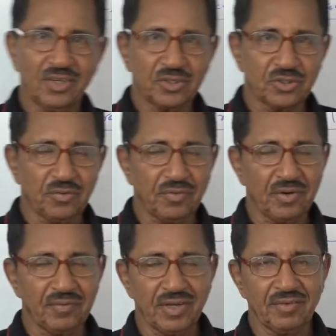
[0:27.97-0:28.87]
So
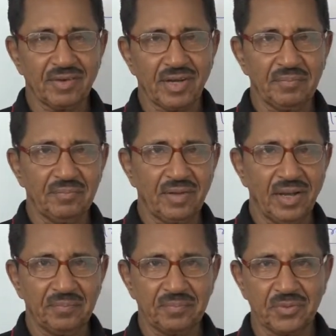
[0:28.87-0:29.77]
far we have come
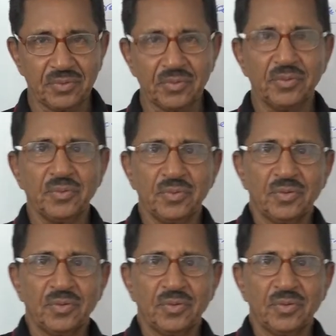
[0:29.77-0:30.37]
up to